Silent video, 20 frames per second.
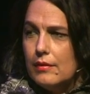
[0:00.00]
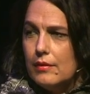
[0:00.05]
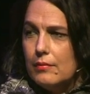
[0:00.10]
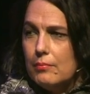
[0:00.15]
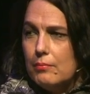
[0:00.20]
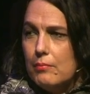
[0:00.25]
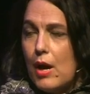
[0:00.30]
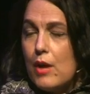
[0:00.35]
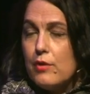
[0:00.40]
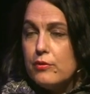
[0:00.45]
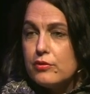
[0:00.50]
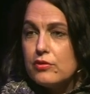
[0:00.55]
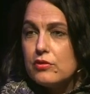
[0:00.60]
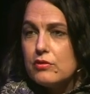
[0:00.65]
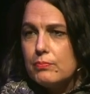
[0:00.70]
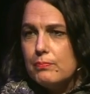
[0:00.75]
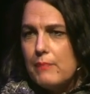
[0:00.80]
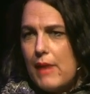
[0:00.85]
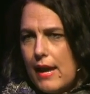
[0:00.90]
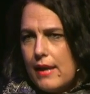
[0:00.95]

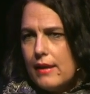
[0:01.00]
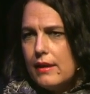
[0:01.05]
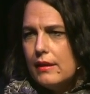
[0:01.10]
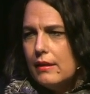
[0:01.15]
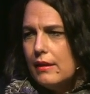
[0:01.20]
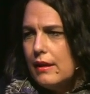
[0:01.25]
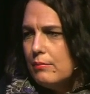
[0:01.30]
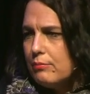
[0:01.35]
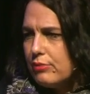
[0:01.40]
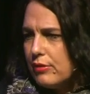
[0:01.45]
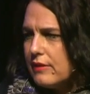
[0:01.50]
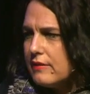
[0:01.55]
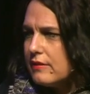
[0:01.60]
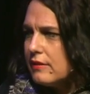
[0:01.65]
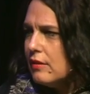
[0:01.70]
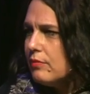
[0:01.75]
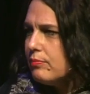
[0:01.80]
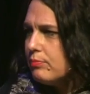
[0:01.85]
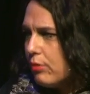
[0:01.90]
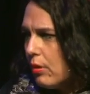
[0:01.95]
Most men in
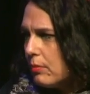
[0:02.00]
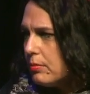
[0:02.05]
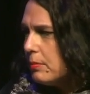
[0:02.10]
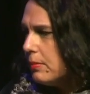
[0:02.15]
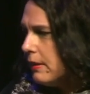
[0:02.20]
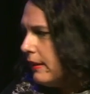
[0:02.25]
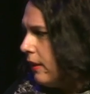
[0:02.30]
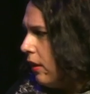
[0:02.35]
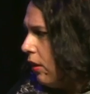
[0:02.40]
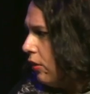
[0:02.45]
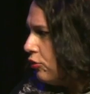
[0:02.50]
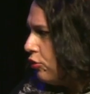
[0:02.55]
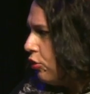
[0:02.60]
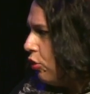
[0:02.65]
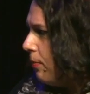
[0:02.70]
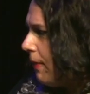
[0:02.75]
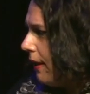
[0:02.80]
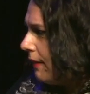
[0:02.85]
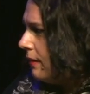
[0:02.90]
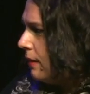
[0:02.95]
prison have probably got a
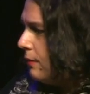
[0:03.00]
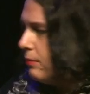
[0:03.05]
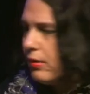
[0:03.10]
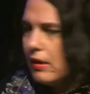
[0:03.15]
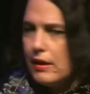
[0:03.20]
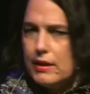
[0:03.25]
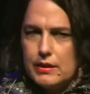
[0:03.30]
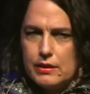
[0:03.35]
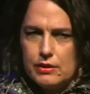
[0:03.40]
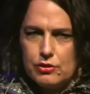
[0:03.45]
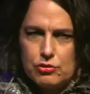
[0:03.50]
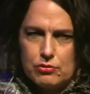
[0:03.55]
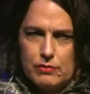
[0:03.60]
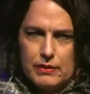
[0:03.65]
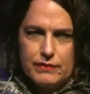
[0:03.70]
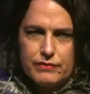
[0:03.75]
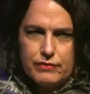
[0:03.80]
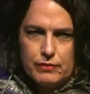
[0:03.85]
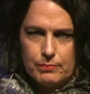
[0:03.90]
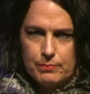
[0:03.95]
traumatic brain
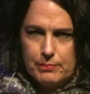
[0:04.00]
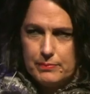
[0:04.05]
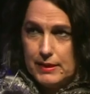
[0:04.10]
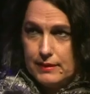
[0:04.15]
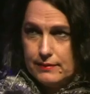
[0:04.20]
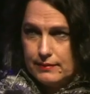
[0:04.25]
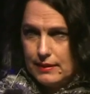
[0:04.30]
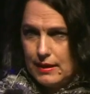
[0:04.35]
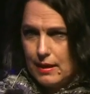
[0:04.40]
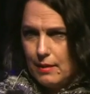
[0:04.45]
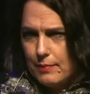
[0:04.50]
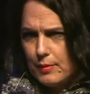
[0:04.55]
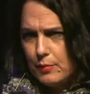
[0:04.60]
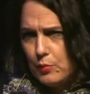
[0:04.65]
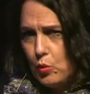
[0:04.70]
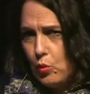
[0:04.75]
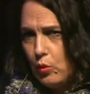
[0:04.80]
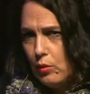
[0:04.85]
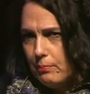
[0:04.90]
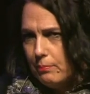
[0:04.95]
injury from pissing it up the
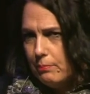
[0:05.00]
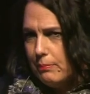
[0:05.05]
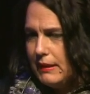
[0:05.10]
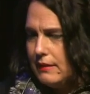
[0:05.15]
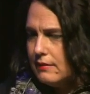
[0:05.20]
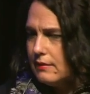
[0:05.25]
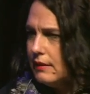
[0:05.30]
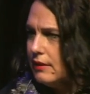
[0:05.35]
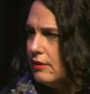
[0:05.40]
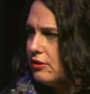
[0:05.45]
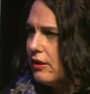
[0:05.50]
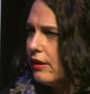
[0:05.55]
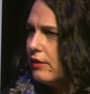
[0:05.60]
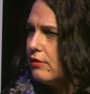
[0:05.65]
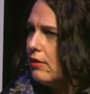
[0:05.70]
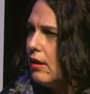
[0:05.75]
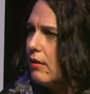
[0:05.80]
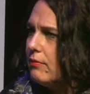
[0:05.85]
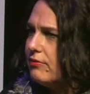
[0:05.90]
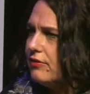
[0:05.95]
wall and beating each
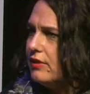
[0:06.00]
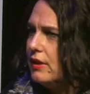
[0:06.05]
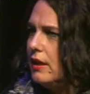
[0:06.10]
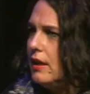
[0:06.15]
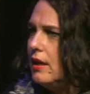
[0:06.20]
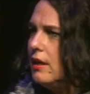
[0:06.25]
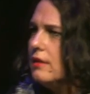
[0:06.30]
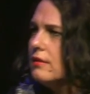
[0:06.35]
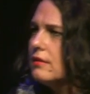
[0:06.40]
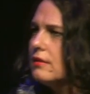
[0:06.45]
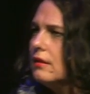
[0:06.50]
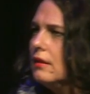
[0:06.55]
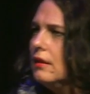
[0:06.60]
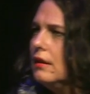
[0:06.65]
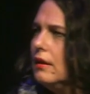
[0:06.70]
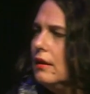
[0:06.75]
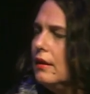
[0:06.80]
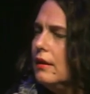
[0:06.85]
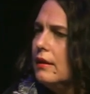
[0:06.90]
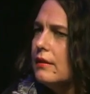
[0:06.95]
other up for years.
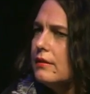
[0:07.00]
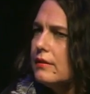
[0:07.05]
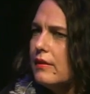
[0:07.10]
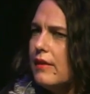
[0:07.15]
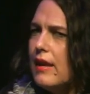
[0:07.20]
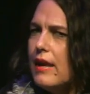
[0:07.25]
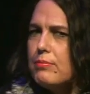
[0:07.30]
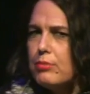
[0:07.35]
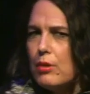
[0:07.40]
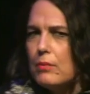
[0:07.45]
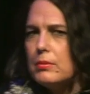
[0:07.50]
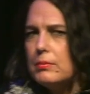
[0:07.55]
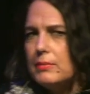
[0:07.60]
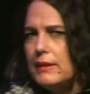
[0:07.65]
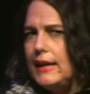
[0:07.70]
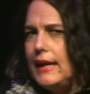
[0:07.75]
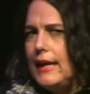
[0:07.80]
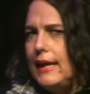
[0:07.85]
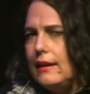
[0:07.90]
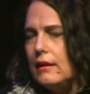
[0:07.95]
So they're
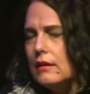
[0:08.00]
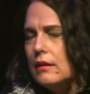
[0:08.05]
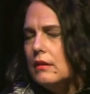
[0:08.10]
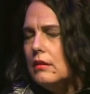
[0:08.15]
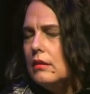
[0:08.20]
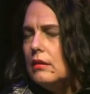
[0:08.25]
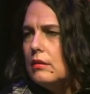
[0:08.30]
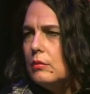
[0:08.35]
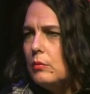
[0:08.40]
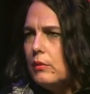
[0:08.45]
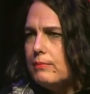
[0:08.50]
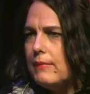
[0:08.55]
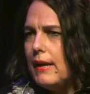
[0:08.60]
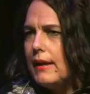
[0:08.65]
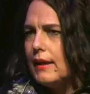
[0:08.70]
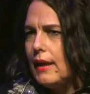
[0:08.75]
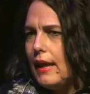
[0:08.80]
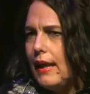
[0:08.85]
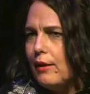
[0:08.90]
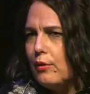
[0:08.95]
probably ill with
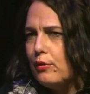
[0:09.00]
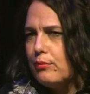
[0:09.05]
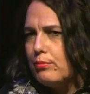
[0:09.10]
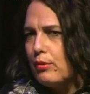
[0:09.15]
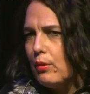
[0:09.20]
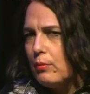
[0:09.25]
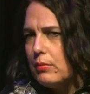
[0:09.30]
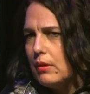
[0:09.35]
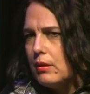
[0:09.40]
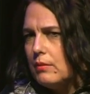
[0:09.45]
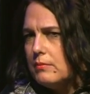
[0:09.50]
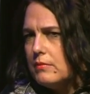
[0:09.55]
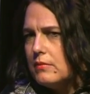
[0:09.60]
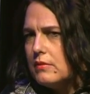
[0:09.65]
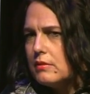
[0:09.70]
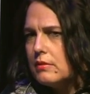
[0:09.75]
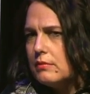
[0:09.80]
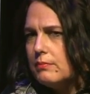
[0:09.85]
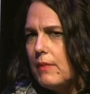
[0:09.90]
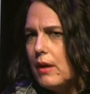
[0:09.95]
mental health
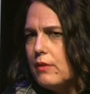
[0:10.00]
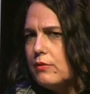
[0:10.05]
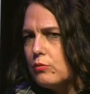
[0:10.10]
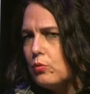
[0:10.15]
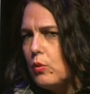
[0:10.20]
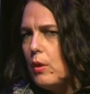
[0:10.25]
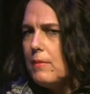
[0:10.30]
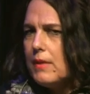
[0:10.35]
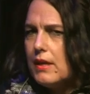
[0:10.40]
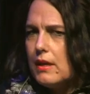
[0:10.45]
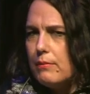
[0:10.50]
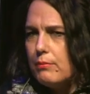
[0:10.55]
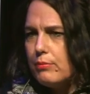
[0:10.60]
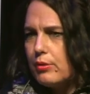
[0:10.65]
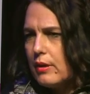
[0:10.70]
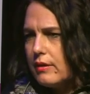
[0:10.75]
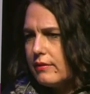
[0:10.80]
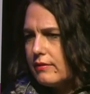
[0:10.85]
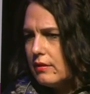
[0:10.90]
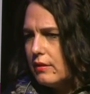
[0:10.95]
problems. Most women in
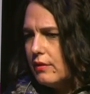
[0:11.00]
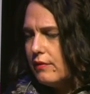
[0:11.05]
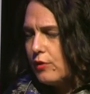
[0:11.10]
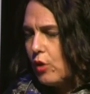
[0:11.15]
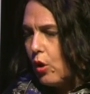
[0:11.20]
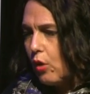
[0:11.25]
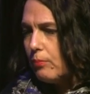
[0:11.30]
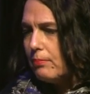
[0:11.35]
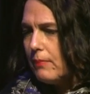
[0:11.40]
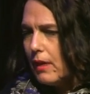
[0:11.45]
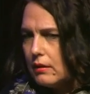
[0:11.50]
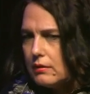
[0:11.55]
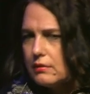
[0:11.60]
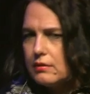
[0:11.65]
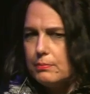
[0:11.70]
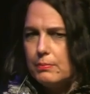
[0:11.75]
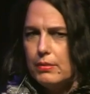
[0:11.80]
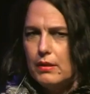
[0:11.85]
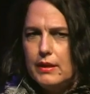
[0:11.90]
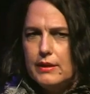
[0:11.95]
prison have got
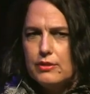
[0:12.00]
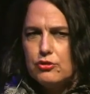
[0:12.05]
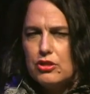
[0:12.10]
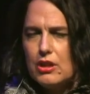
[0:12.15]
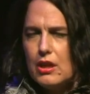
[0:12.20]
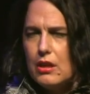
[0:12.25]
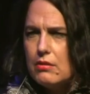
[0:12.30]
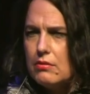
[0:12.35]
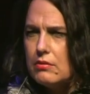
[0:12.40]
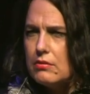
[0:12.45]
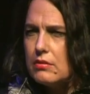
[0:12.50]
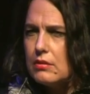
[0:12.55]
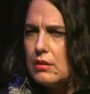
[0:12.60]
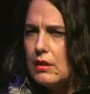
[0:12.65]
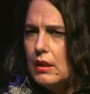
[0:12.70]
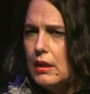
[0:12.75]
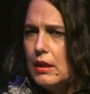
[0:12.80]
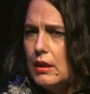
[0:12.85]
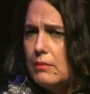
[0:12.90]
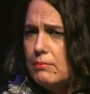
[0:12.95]
multiple issues.
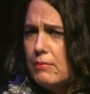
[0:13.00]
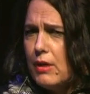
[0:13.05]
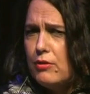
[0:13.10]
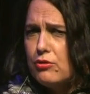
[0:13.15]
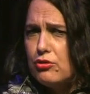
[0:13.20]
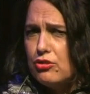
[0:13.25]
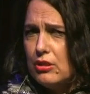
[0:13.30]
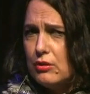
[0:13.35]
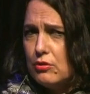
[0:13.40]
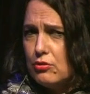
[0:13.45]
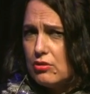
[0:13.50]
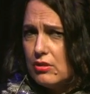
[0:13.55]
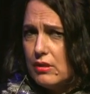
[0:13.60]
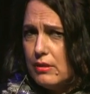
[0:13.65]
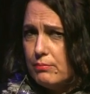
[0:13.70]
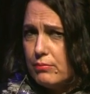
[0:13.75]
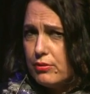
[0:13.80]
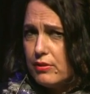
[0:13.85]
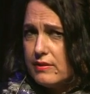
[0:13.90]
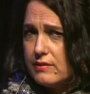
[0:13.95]
Most children
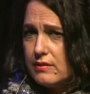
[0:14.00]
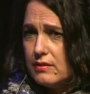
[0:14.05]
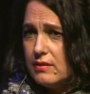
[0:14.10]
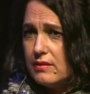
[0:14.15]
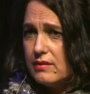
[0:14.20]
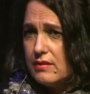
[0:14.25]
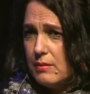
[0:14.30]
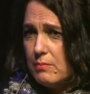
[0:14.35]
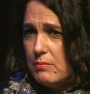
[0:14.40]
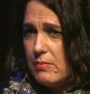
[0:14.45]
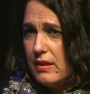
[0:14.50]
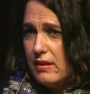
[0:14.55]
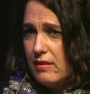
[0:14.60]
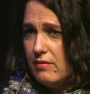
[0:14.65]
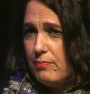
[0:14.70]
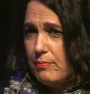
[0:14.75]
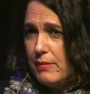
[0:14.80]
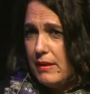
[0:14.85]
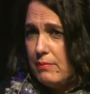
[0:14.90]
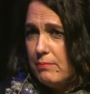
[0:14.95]
in prison simply
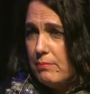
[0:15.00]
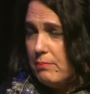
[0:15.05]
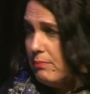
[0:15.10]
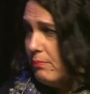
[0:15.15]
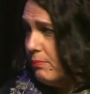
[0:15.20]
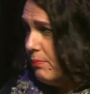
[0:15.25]
have been